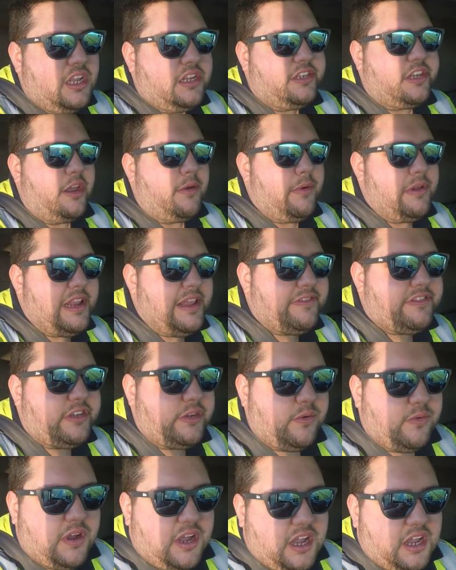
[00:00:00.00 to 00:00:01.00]
So we'll
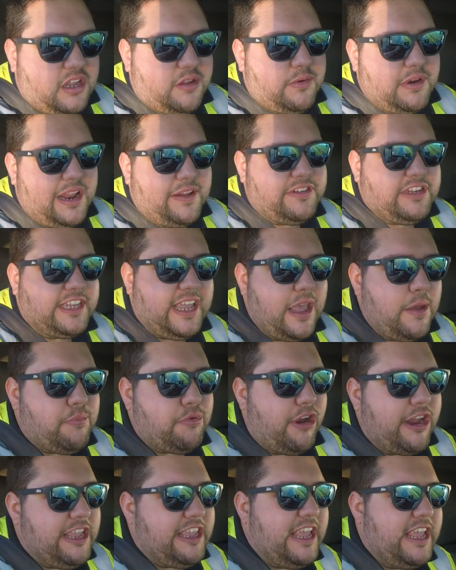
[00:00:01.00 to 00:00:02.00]
have to get a
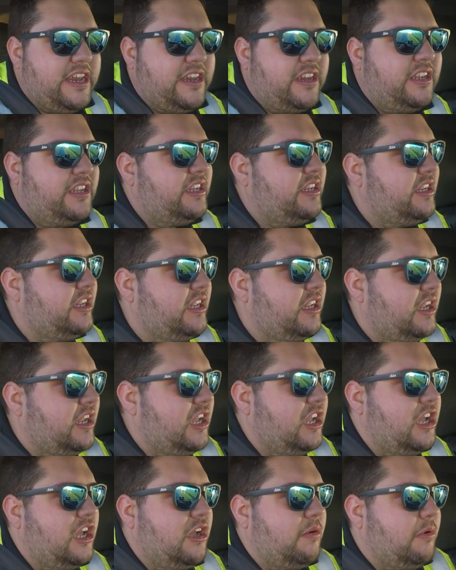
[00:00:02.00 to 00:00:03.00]
break in
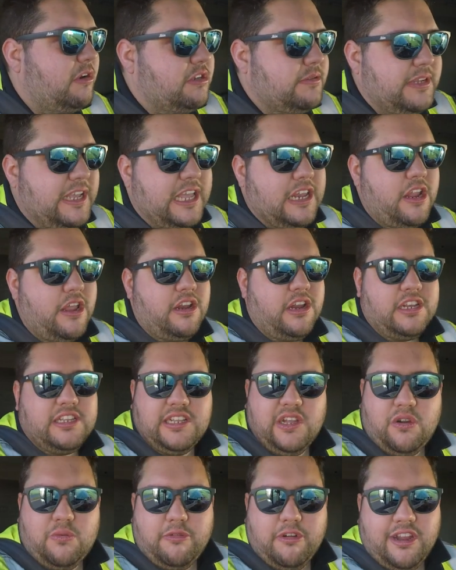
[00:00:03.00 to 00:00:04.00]
once we get loaded at
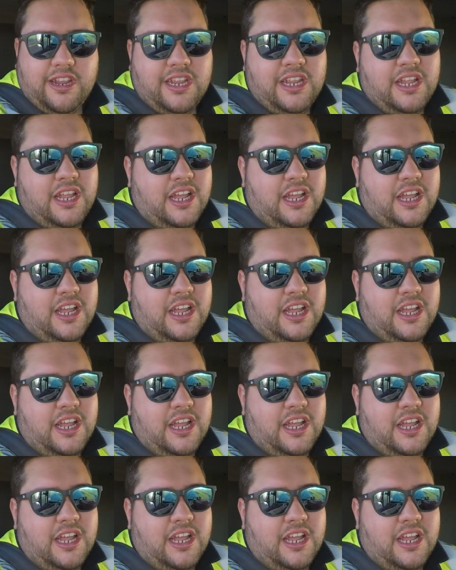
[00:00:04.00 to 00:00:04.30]
Tilbury.